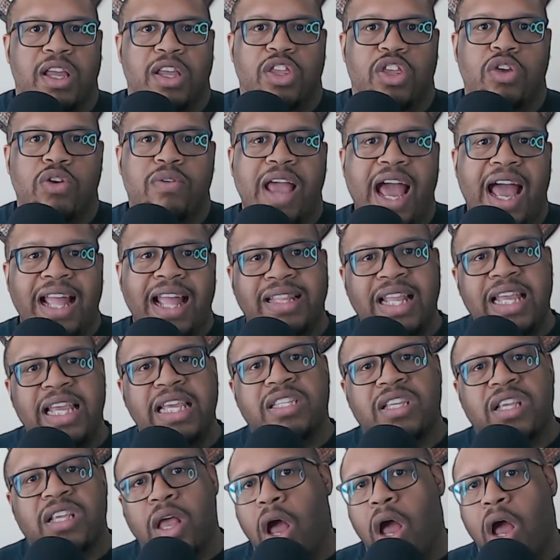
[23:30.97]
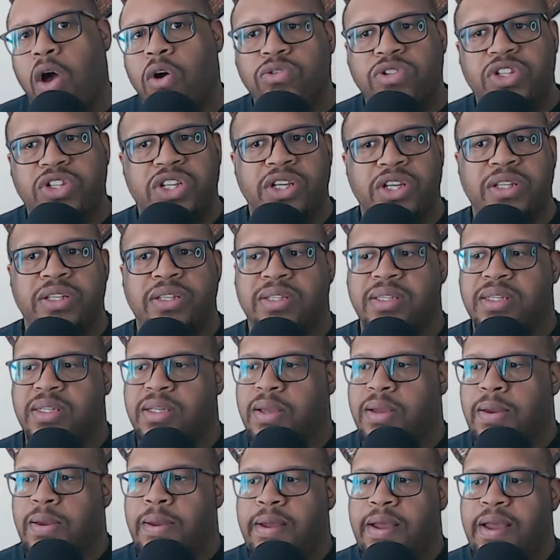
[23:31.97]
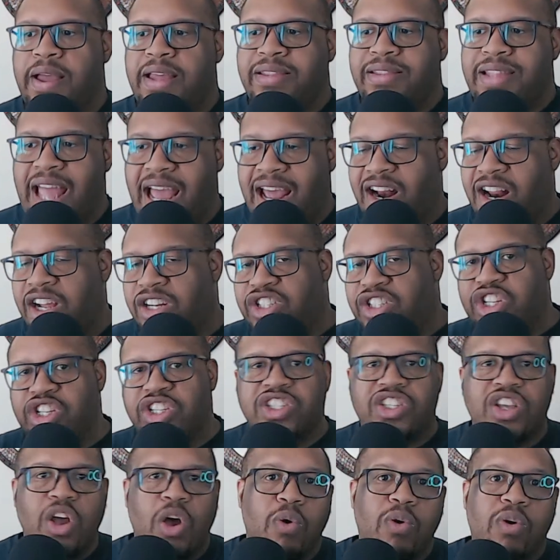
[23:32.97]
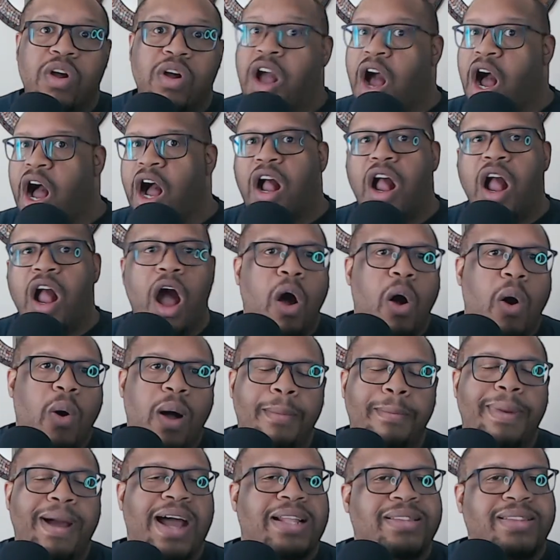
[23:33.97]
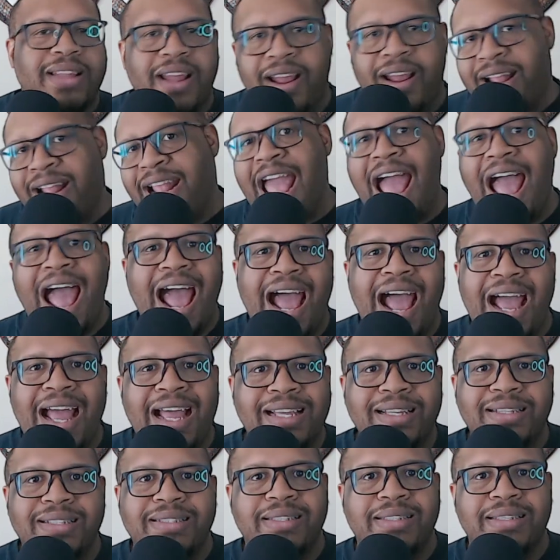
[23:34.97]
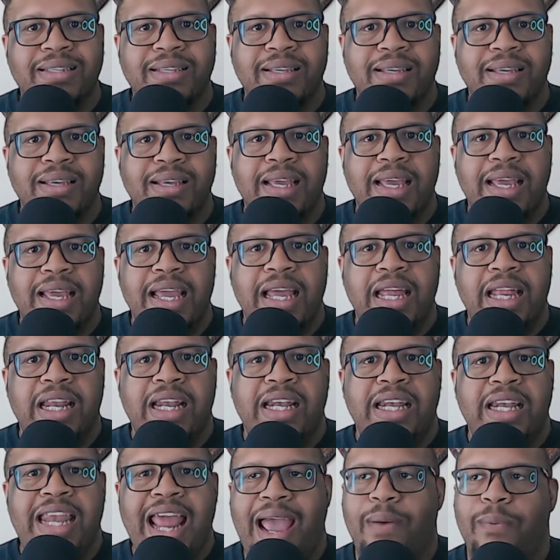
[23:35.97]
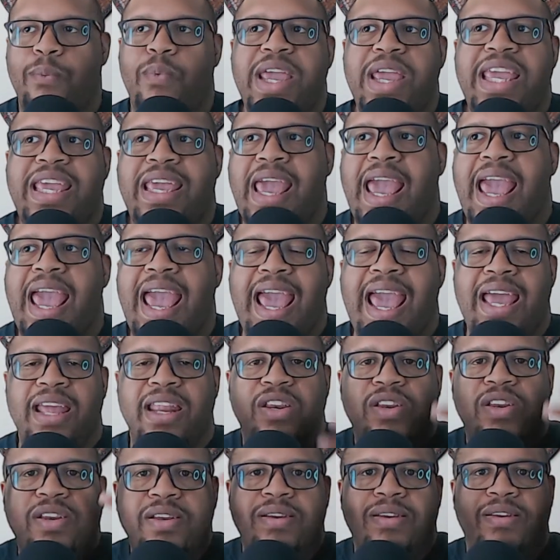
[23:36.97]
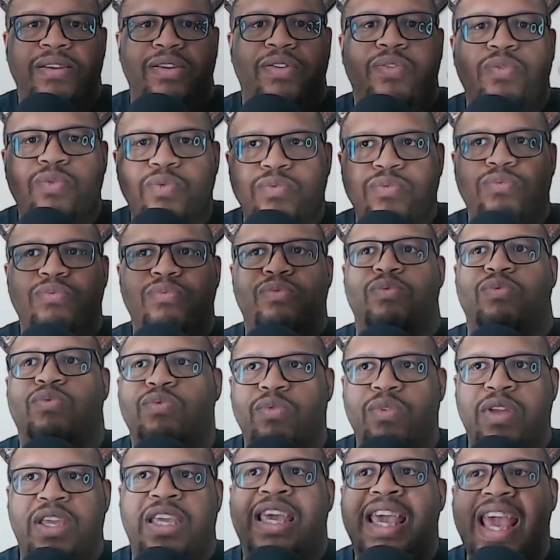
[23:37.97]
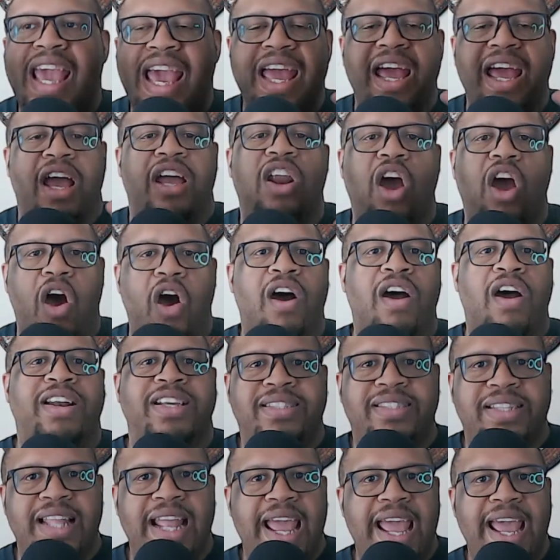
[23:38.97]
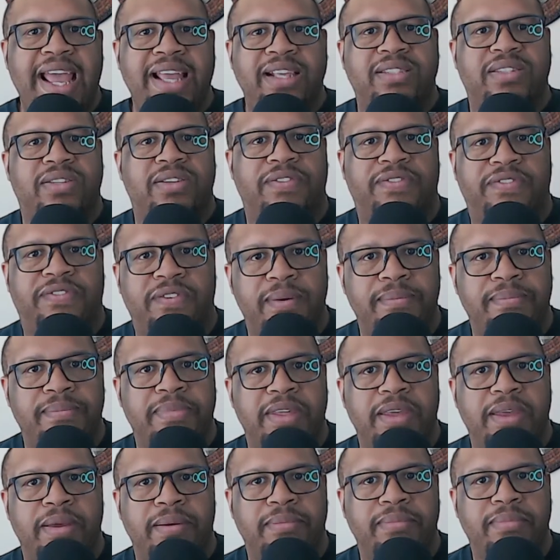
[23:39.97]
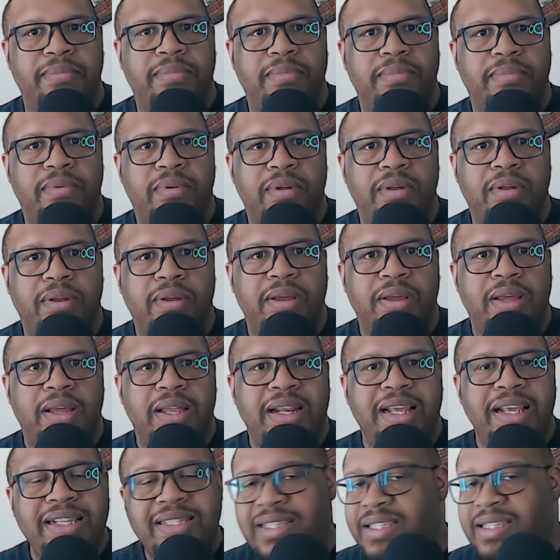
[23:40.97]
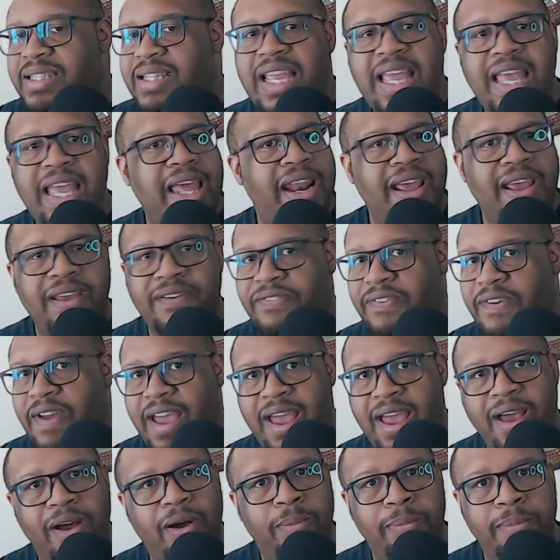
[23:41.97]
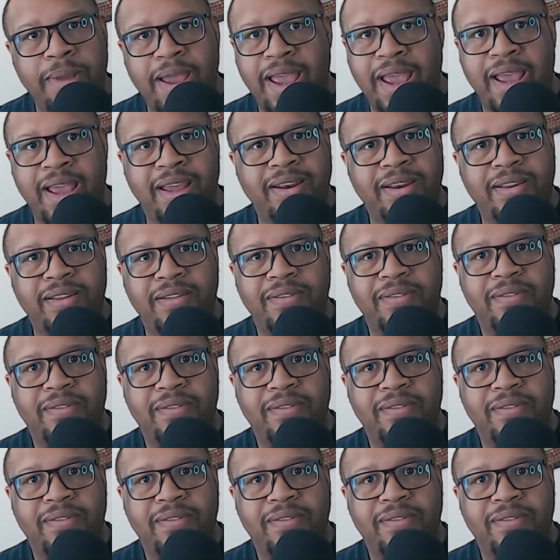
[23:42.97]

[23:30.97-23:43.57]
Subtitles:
You got these coaches that are just so gung-ho about their guys that we can't get an honest answer from them. This is the NFL, man.